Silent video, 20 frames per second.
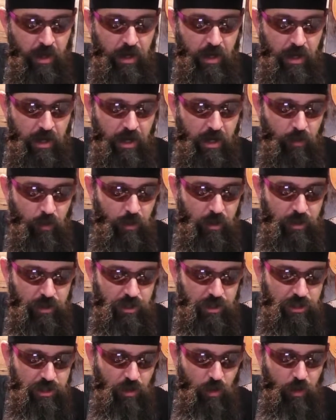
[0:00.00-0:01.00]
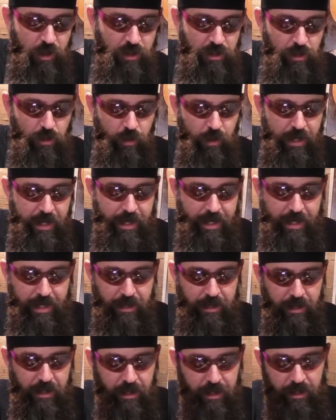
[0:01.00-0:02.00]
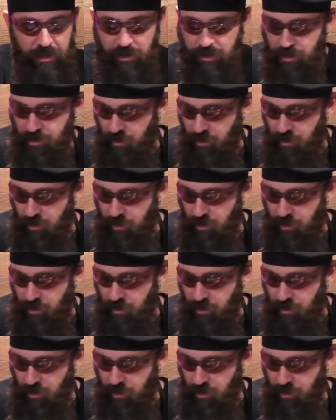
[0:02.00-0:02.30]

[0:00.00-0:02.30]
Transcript: And we're just going to heat this